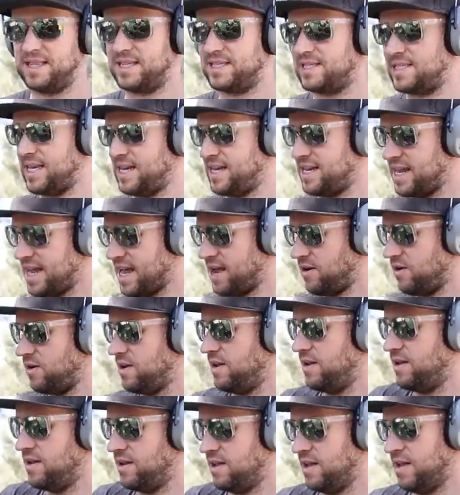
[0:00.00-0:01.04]
this thing down
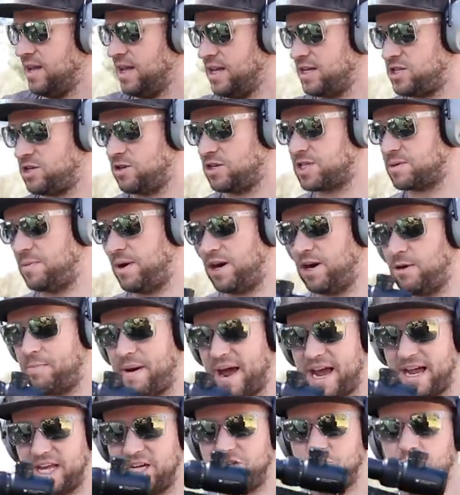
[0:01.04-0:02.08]
into a smaller
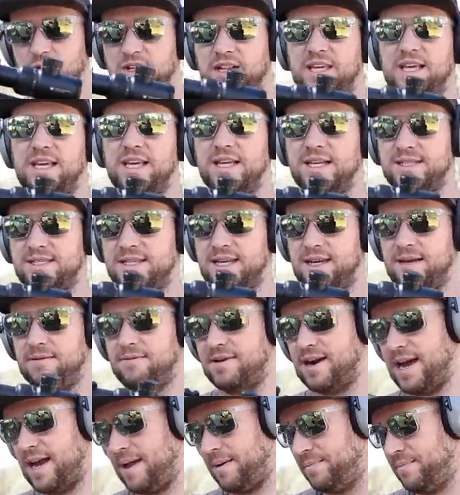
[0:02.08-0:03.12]
package really easy,
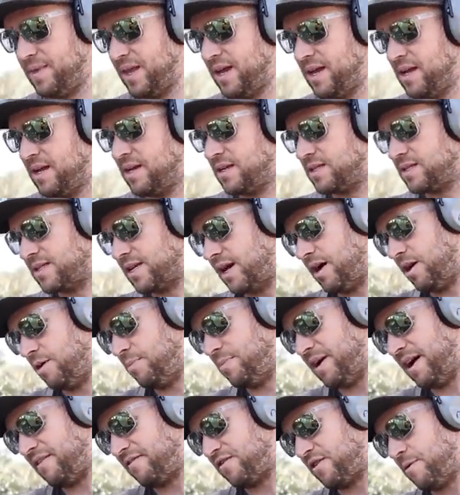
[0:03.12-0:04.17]
right? So,
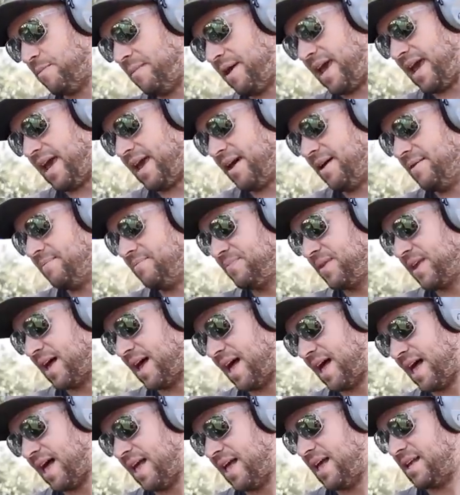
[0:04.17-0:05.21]
but for me,
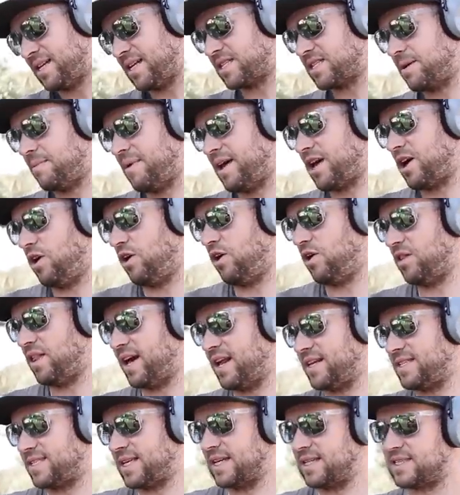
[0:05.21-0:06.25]
doesn't make a whole
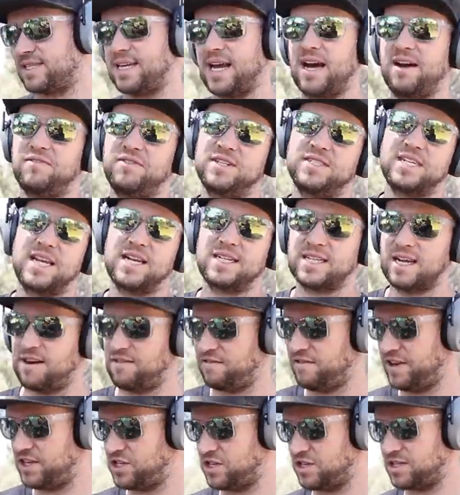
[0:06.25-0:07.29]
lot of sense to have the takedown
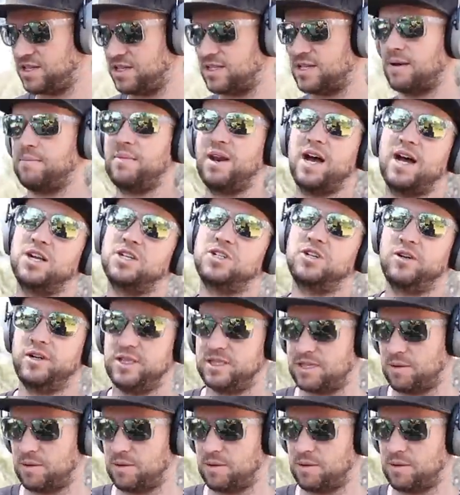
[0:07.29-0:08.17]
feature since I'm not shooting